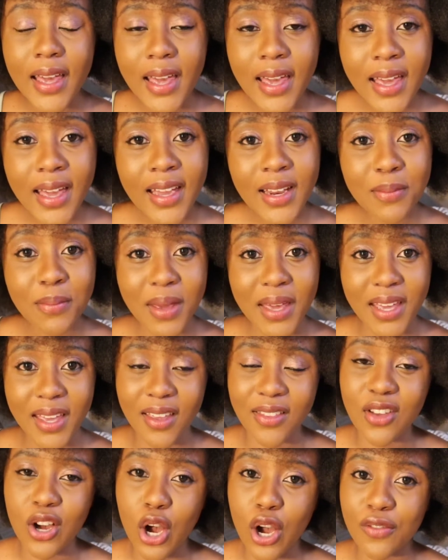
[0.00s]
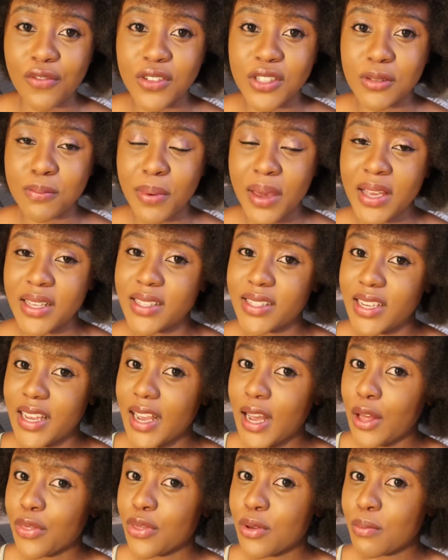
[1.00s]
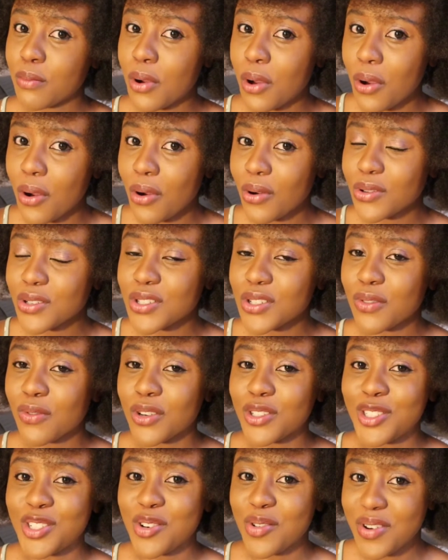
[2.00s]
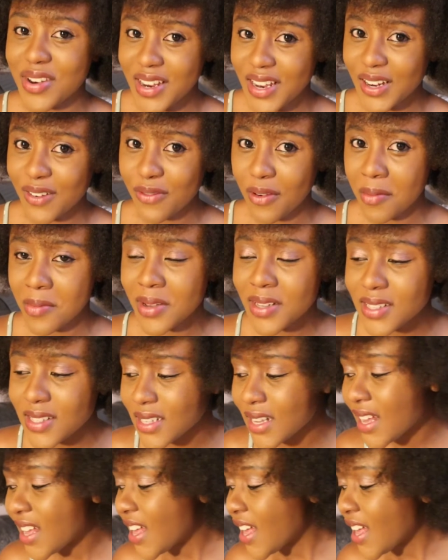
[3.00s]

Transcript: in making the office space take out the most of what you need from it.